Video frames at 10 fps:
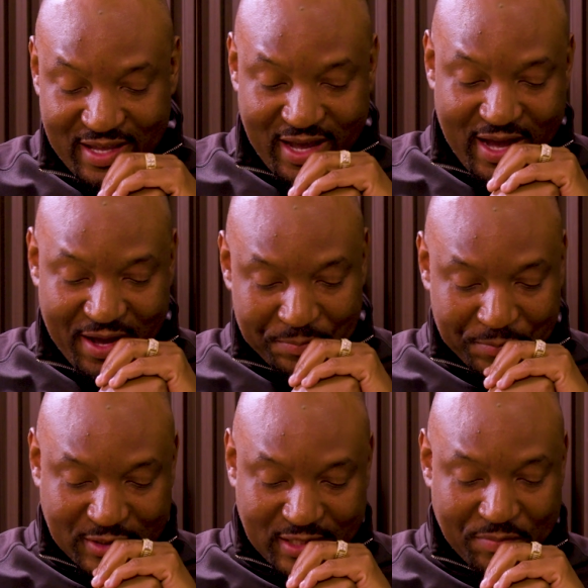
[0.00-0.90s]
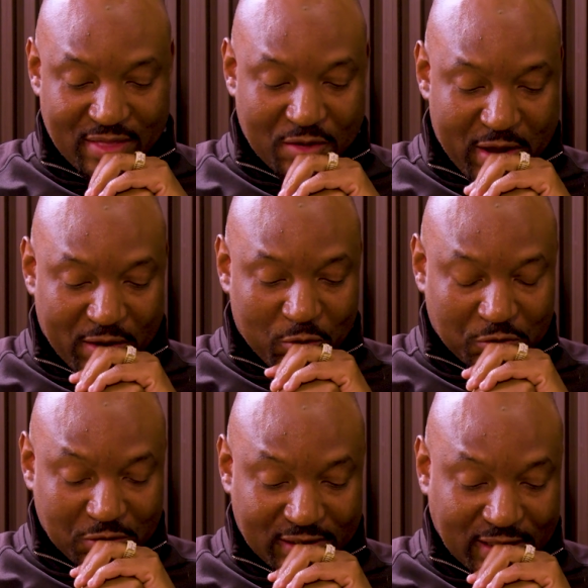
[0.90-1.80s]
It's something that we are
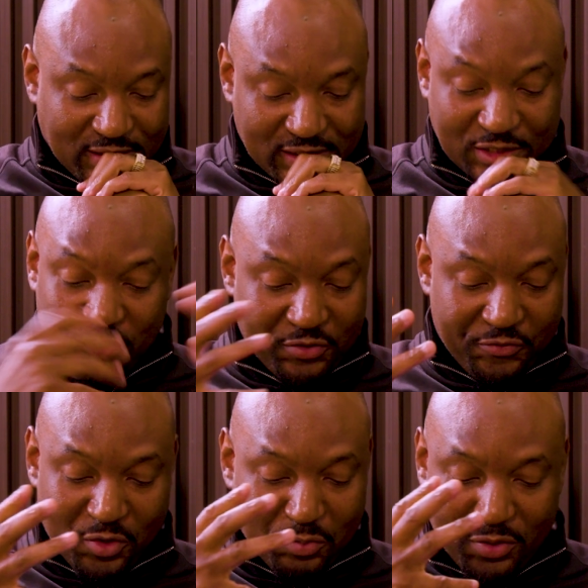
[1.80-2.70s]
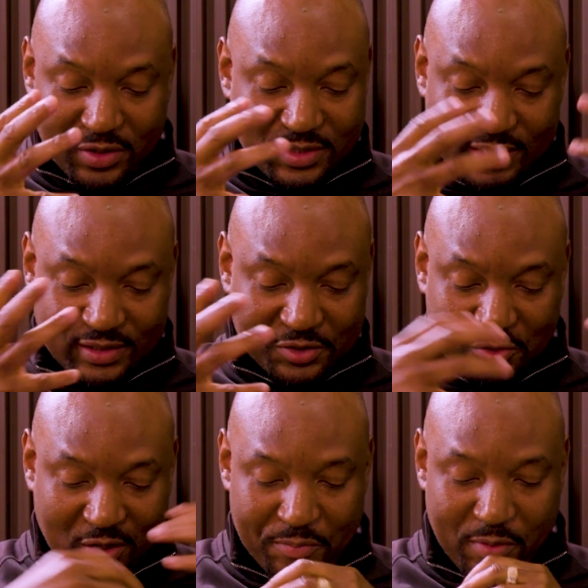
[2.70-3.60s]
also starting just to review books and just
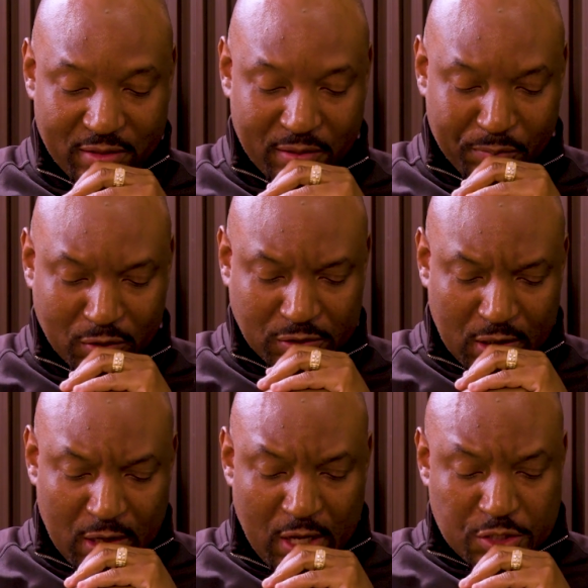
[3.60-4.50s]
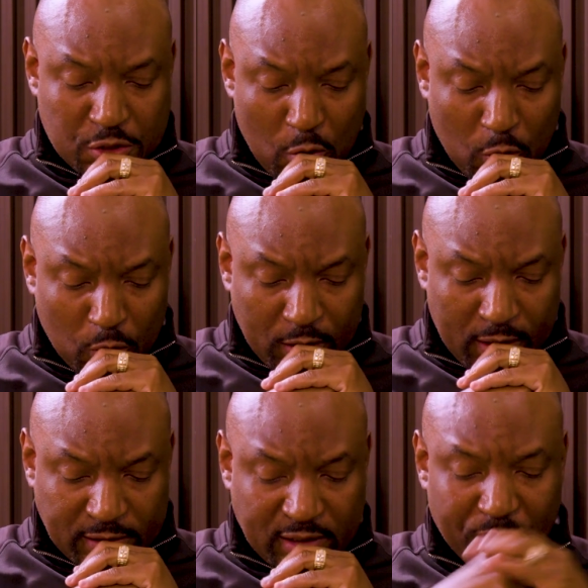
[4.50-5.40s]
talk about the books. So
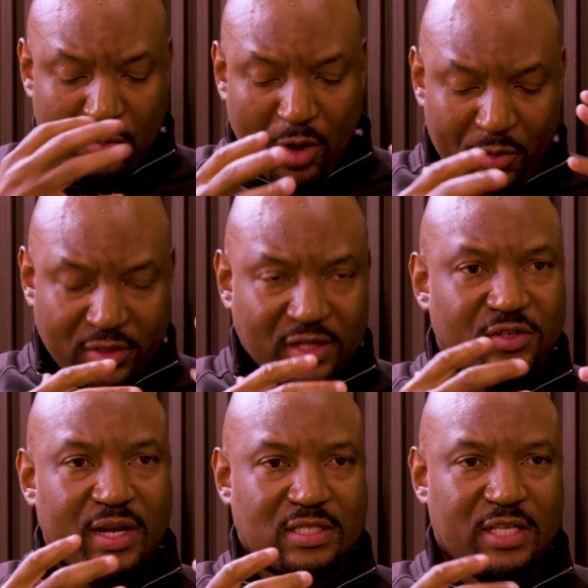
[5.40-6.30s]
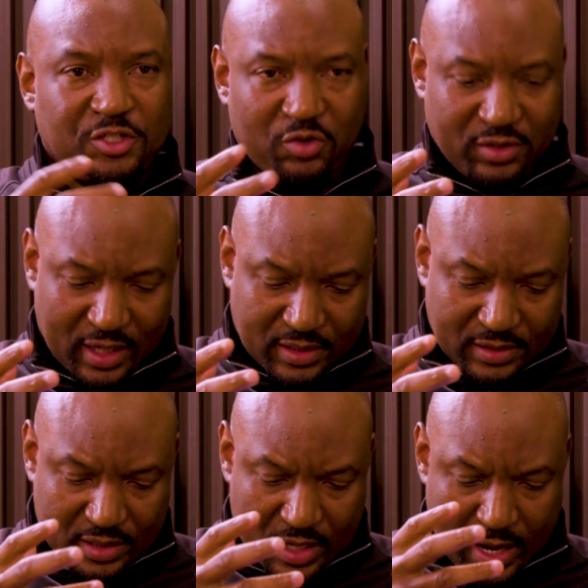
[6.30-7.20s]
tell me more about the trainings that you conduct.
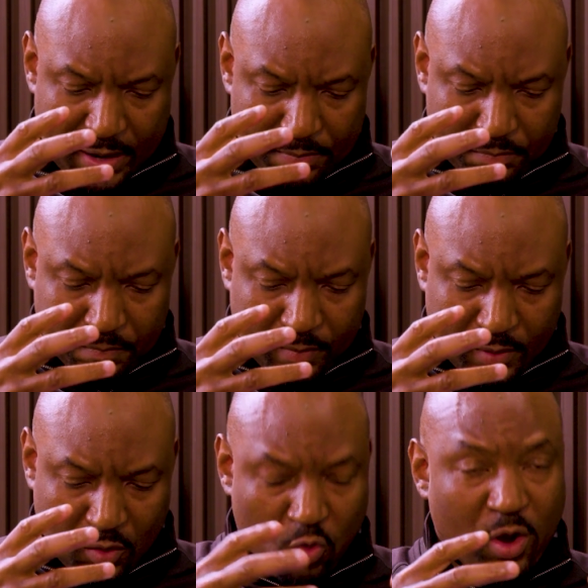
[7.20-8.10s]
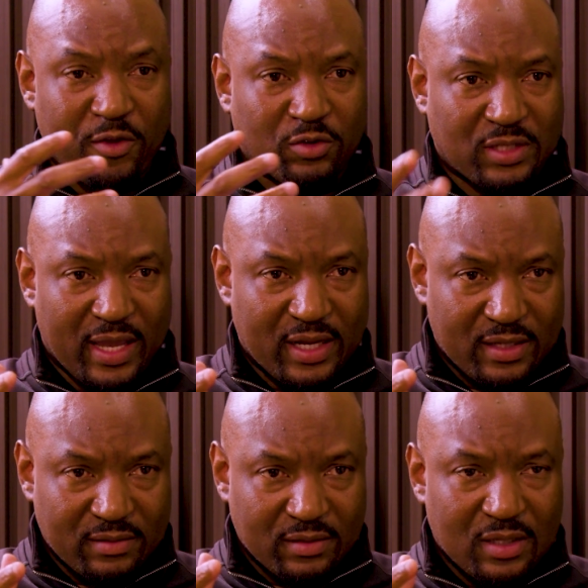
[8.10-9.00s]
Who are you
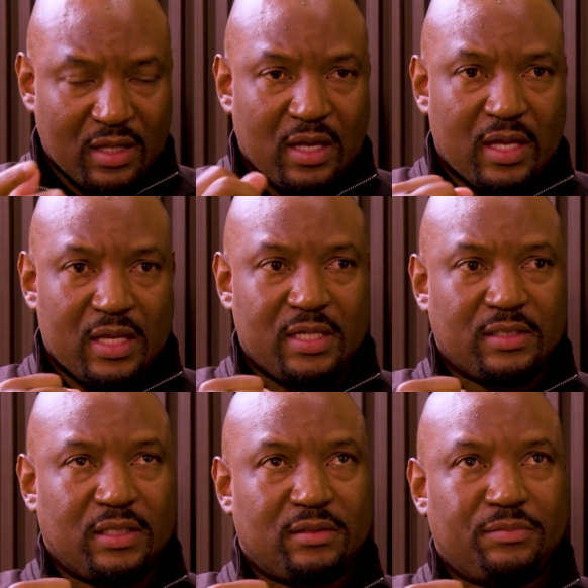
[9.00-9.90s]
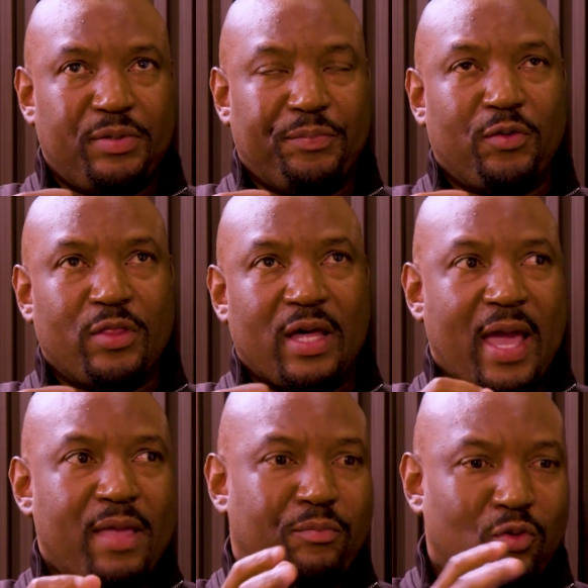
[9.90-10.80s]
targeting? Is it people that are
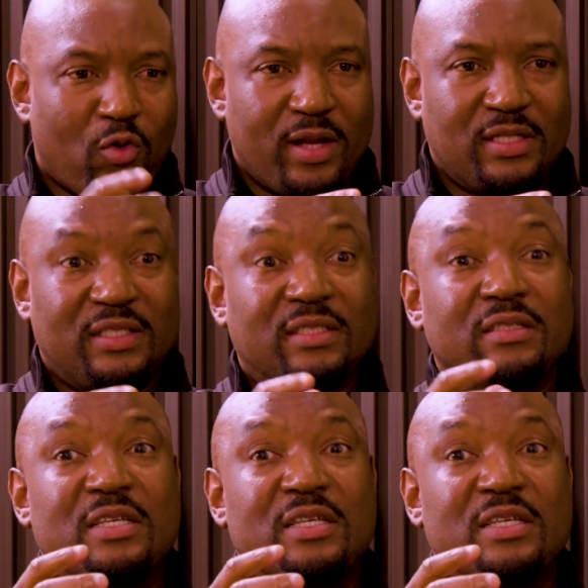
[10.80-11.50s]
employed?